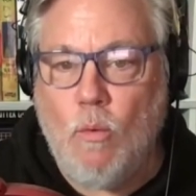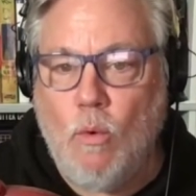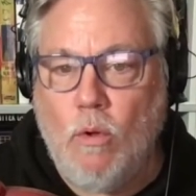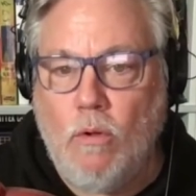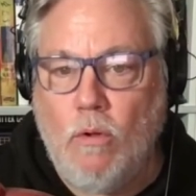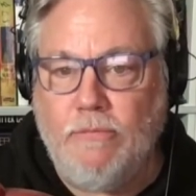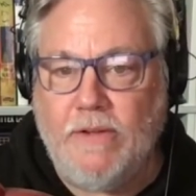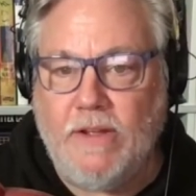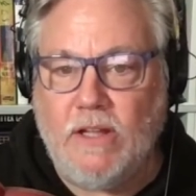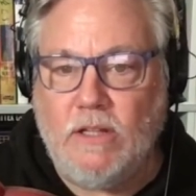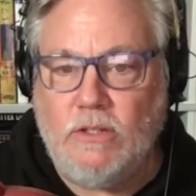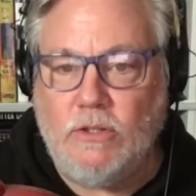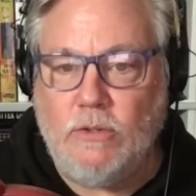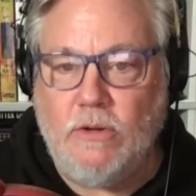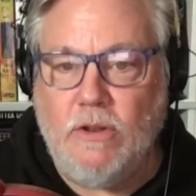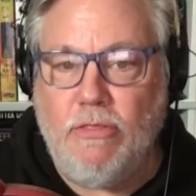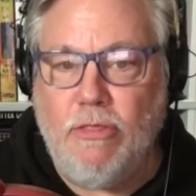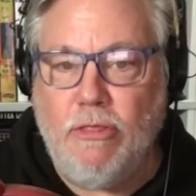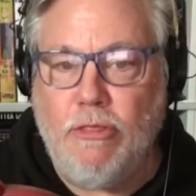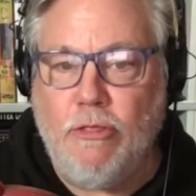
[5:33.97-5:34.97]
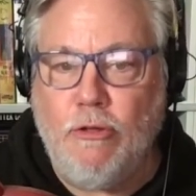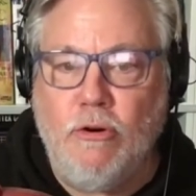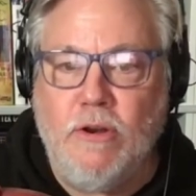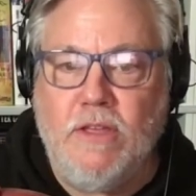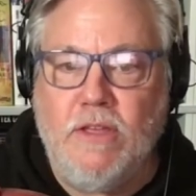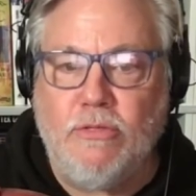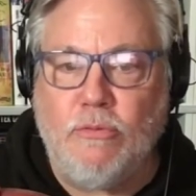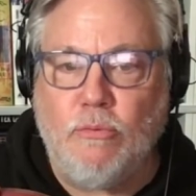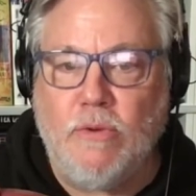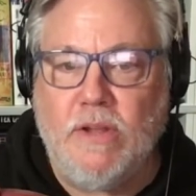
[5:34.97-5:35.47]
Wolfe included
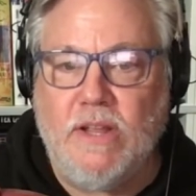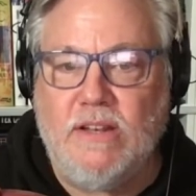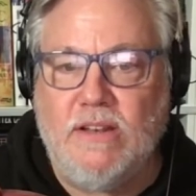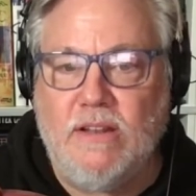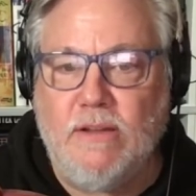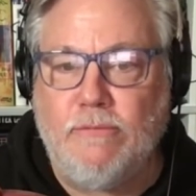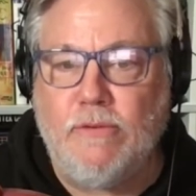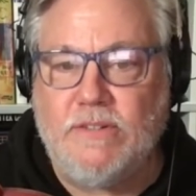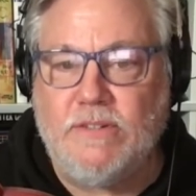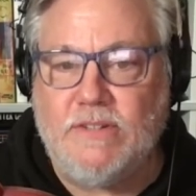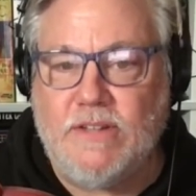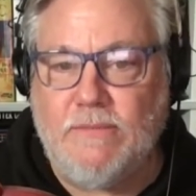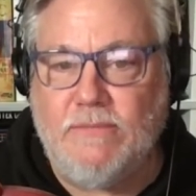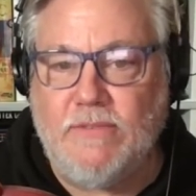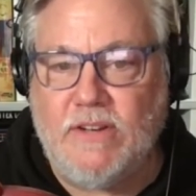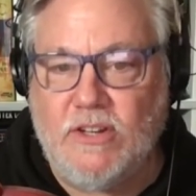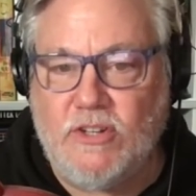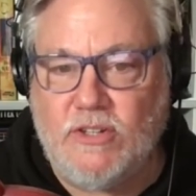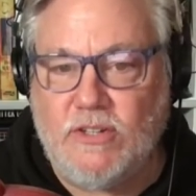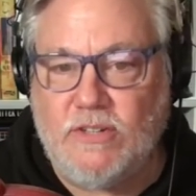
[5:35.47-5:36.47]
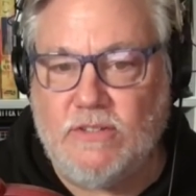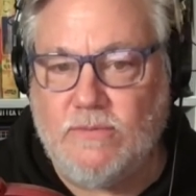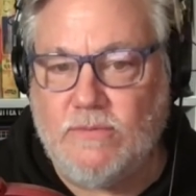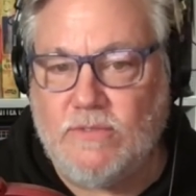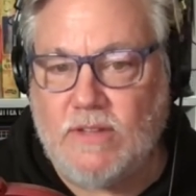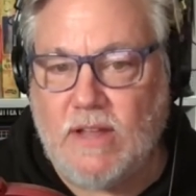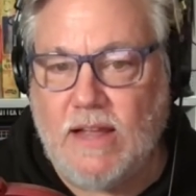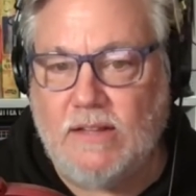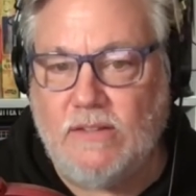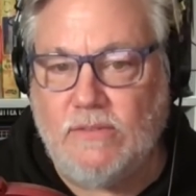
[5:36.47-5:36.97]
33 different definitions
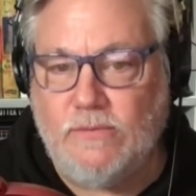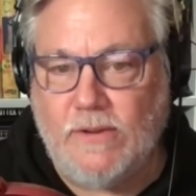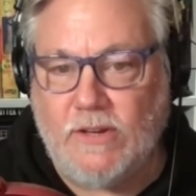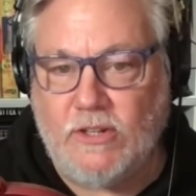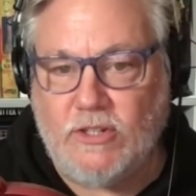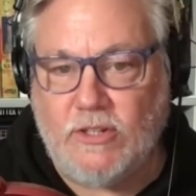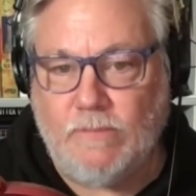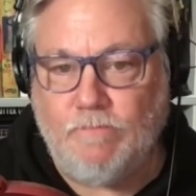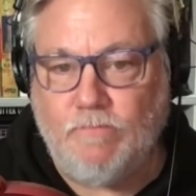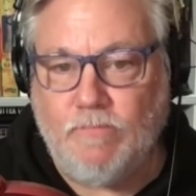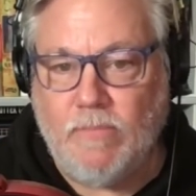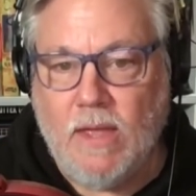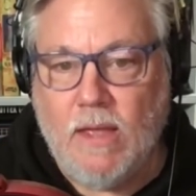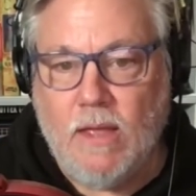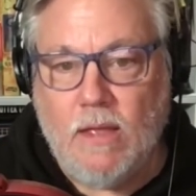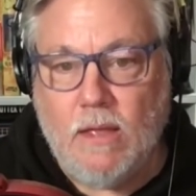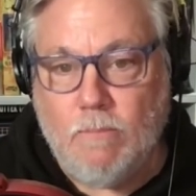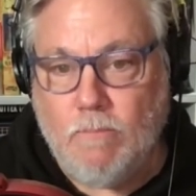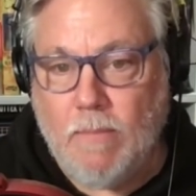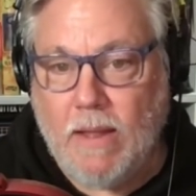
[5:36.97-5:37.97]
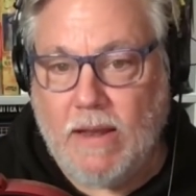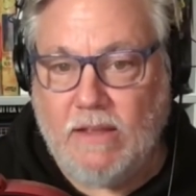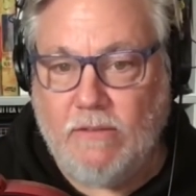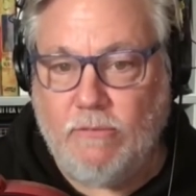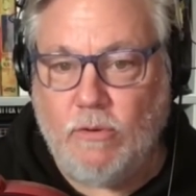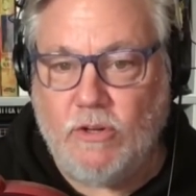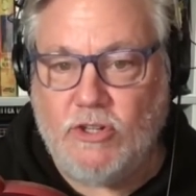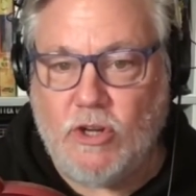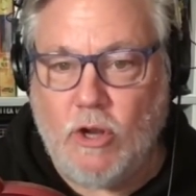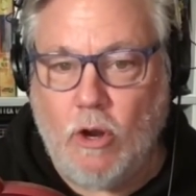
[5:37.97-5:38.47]
of science fiction, many
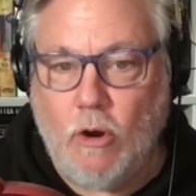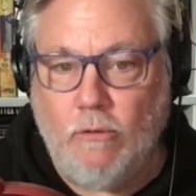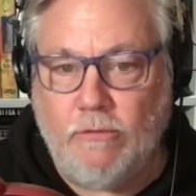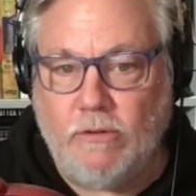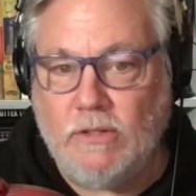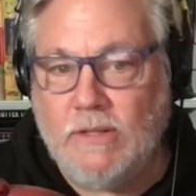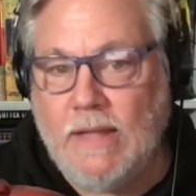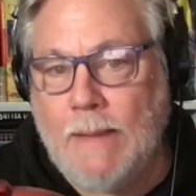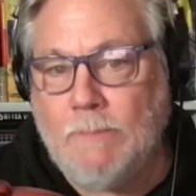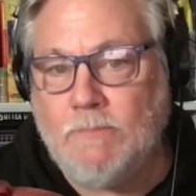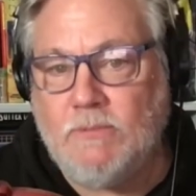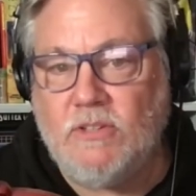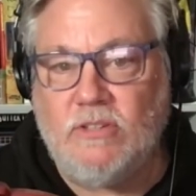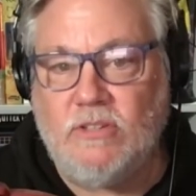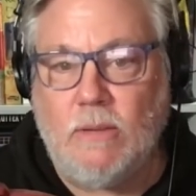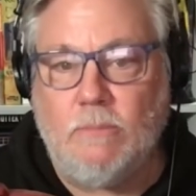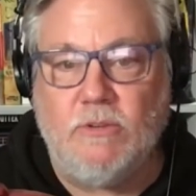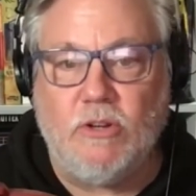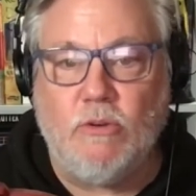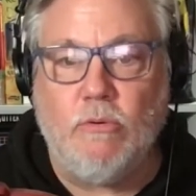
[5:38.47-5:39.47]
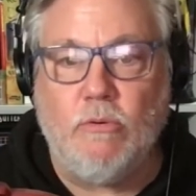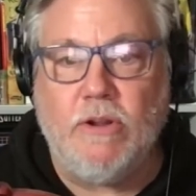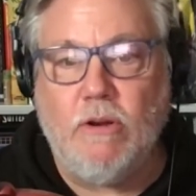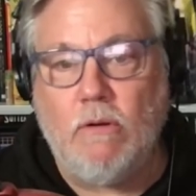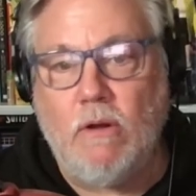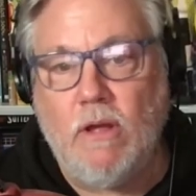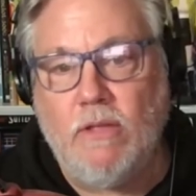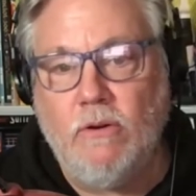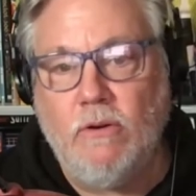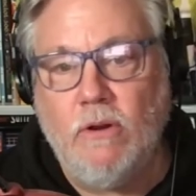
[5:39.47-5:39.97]
of which overlap to some degree
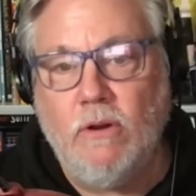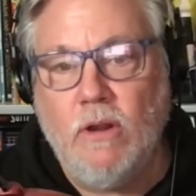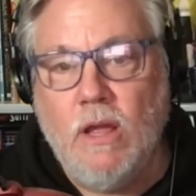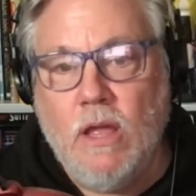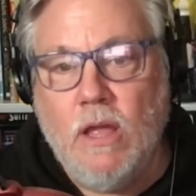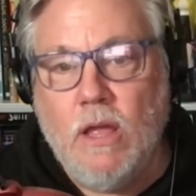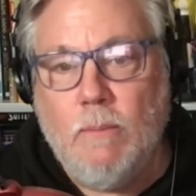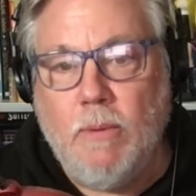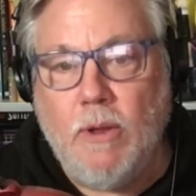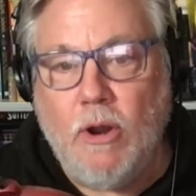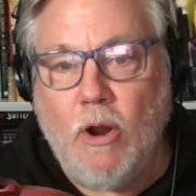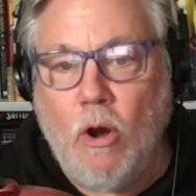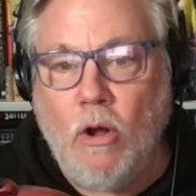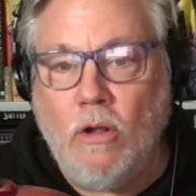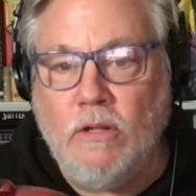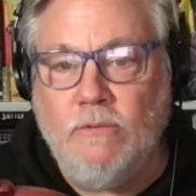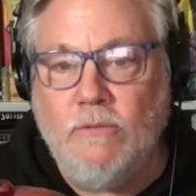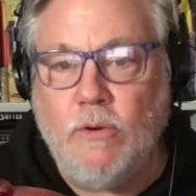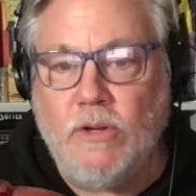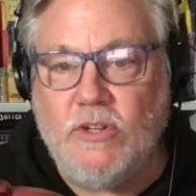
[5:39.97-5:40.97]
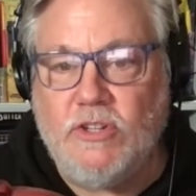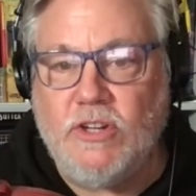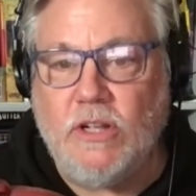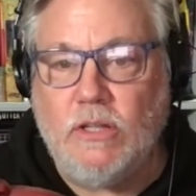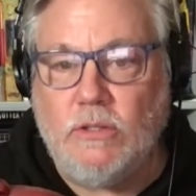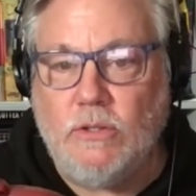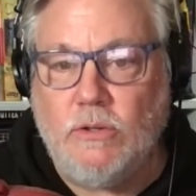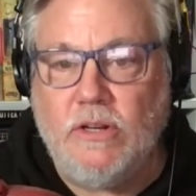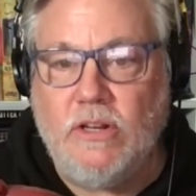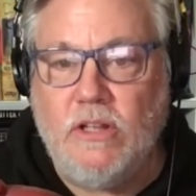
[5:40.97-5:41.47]
or other, but all of which
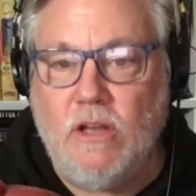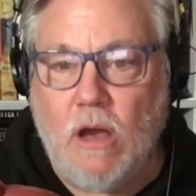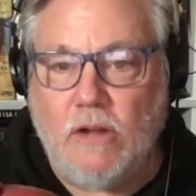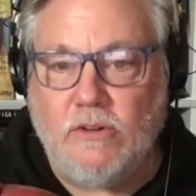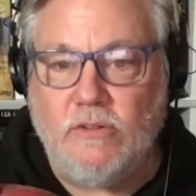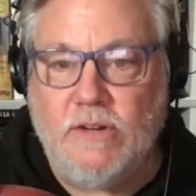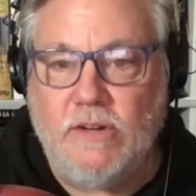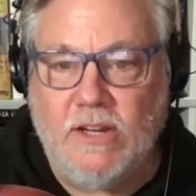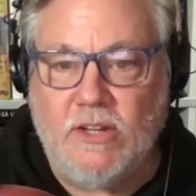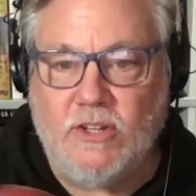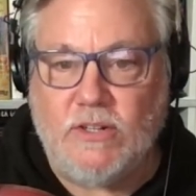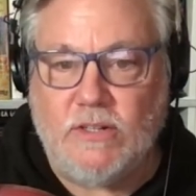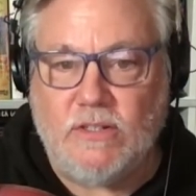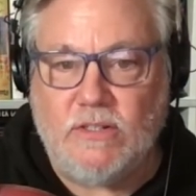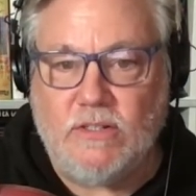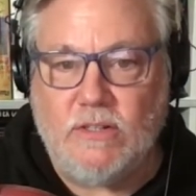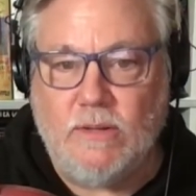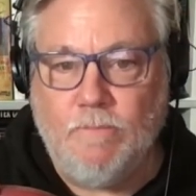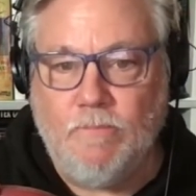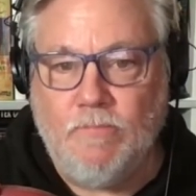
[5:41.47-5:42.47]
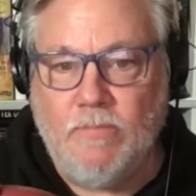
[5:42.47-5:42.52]
included contradictions.